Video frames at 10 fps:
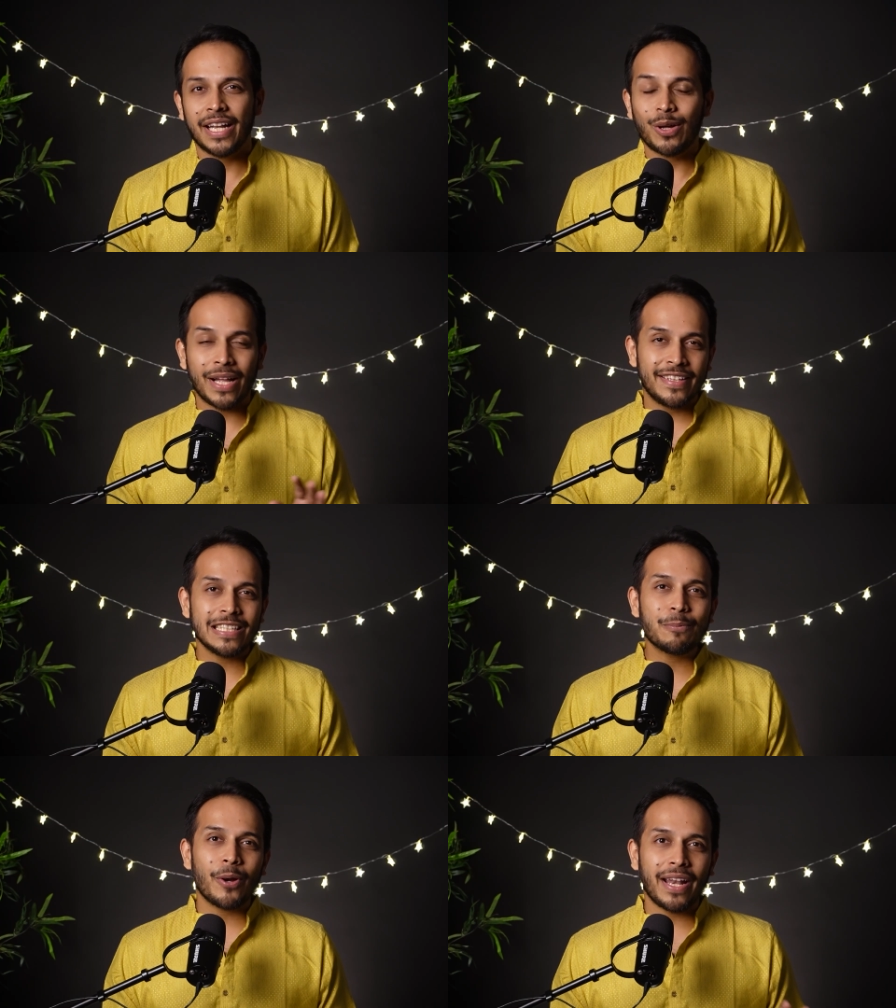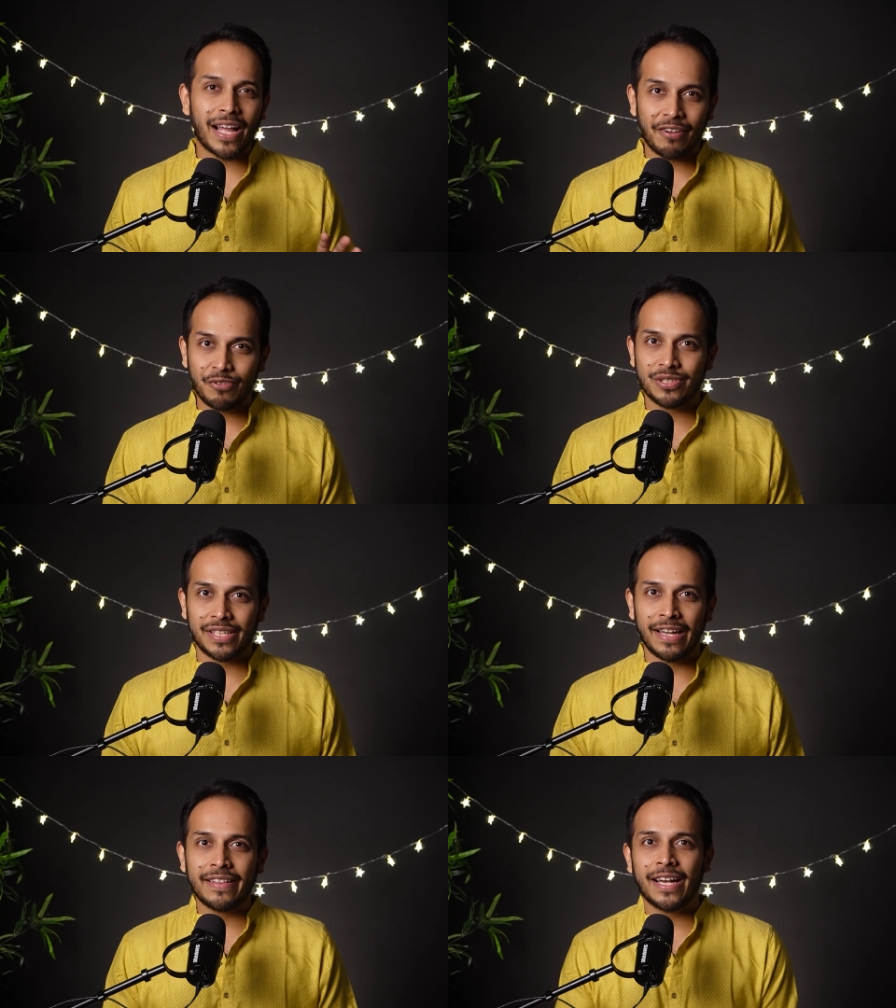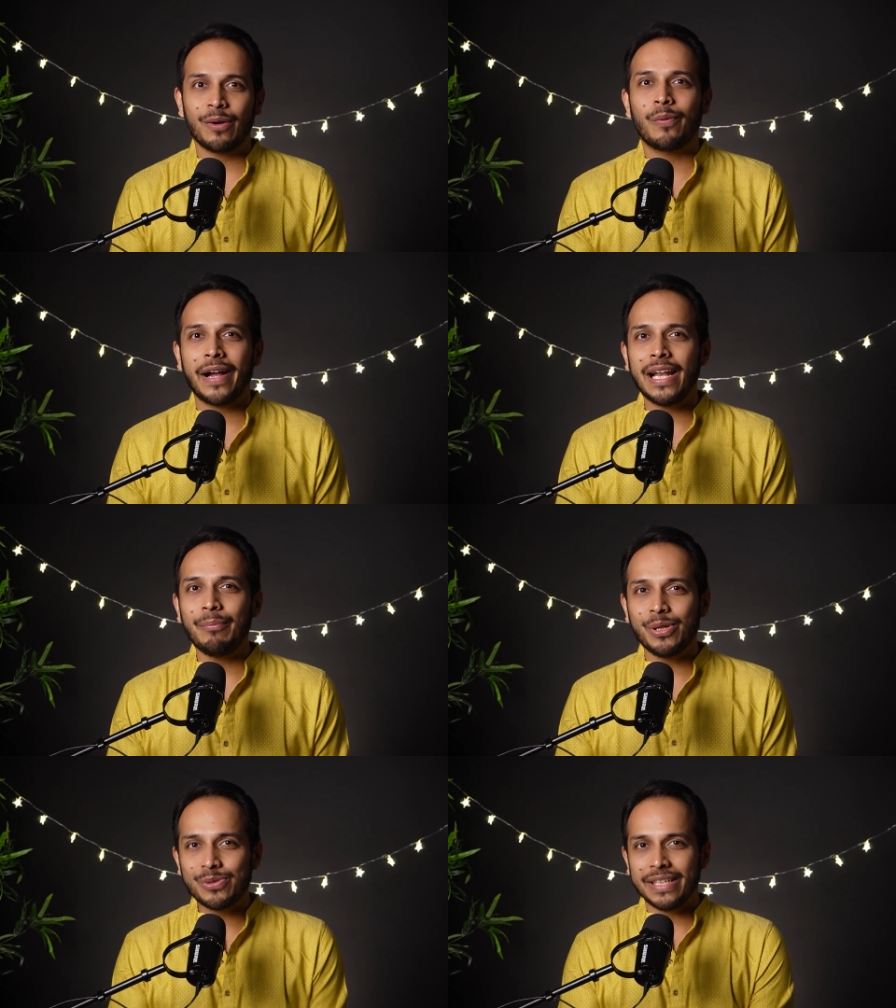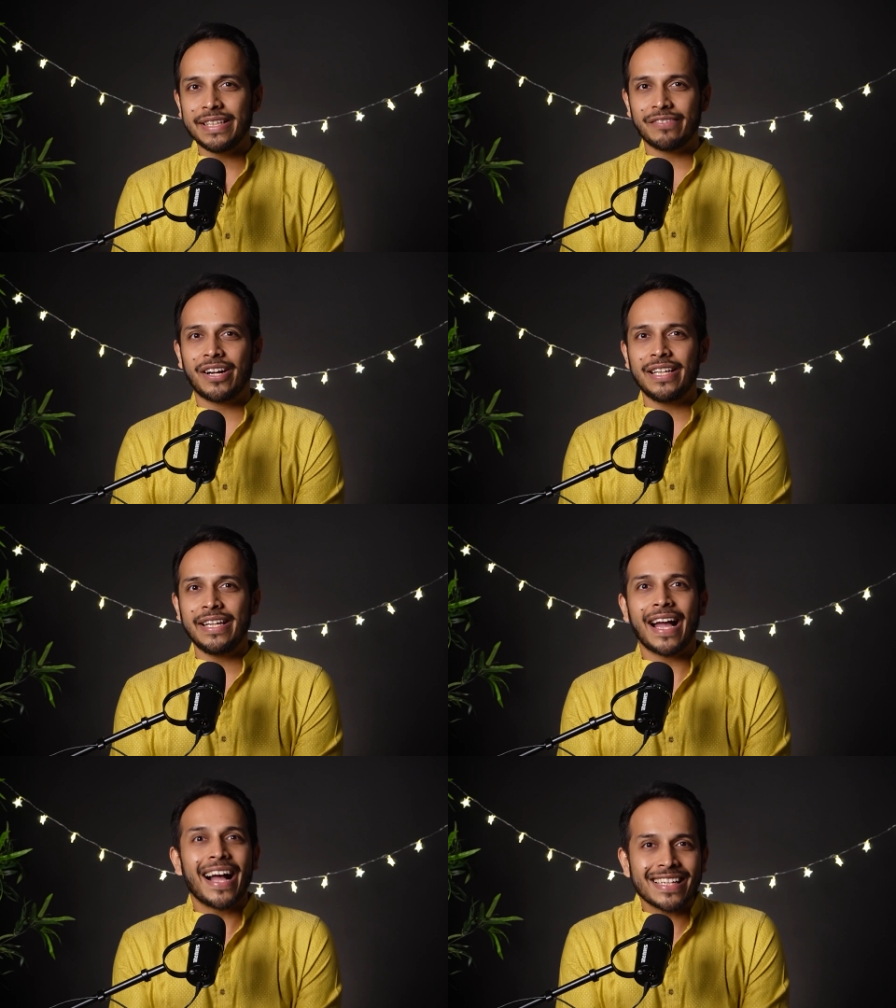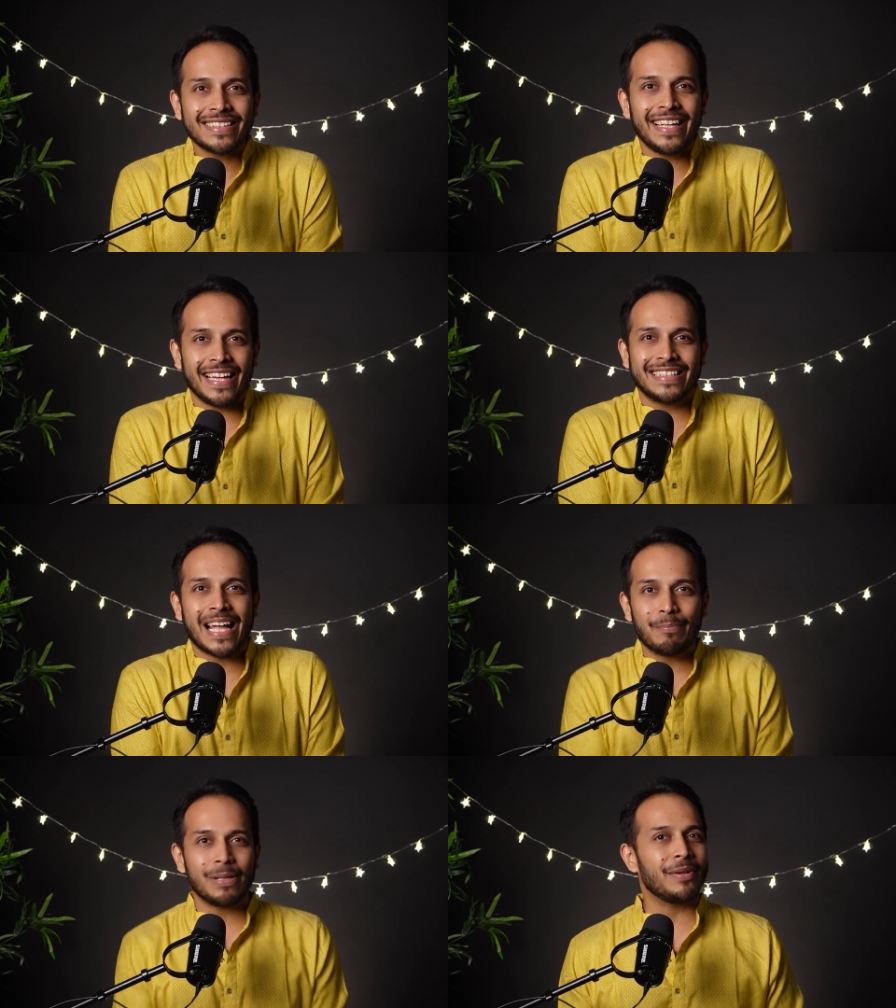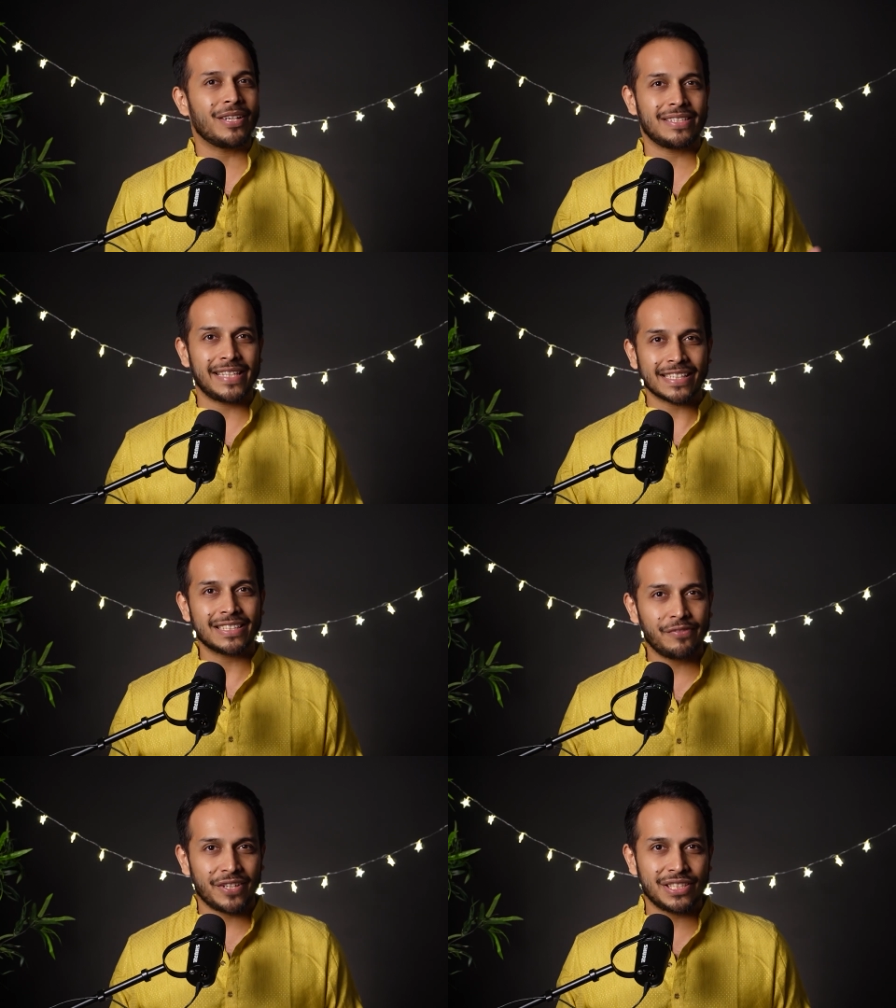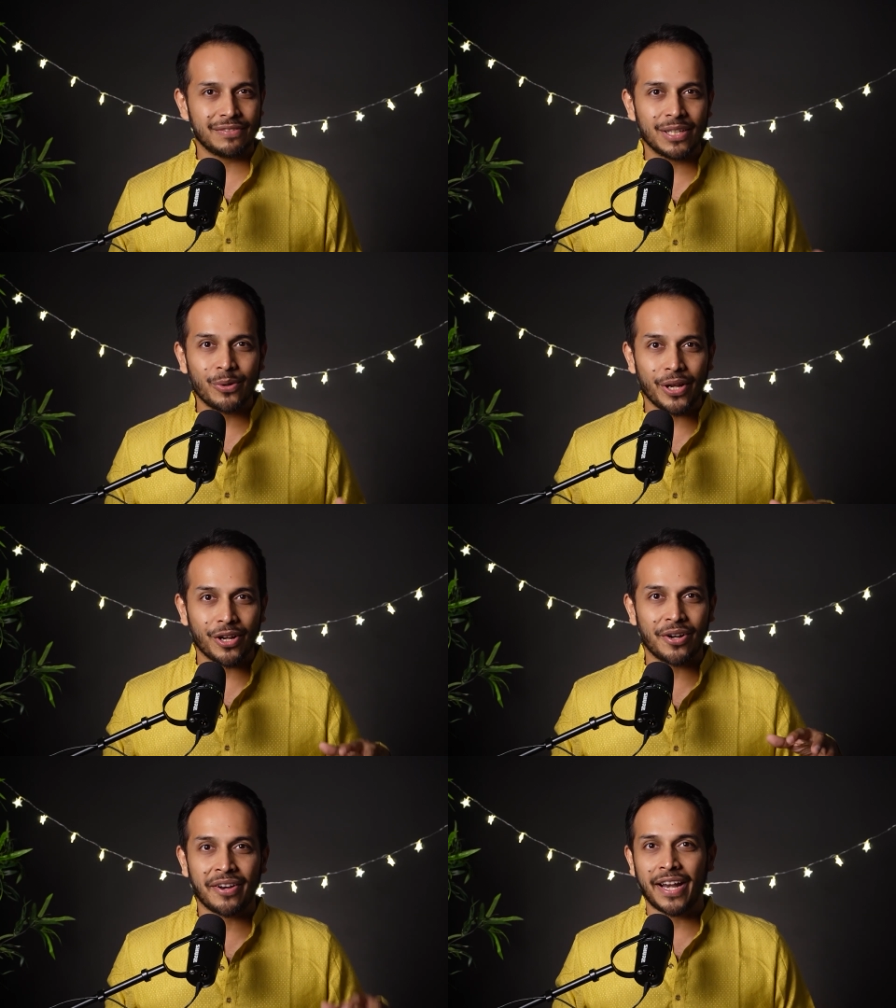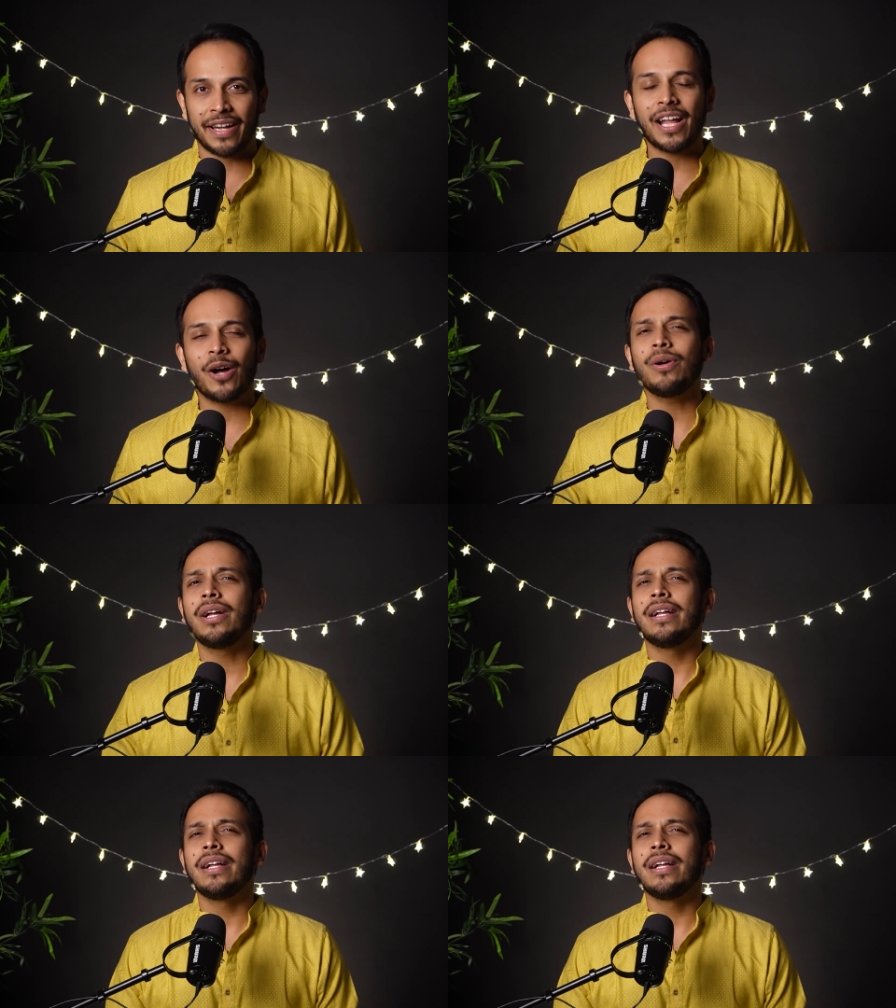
Now, at this point, I have to say that while I'm using Diwali as the example because that's the festival going on right now,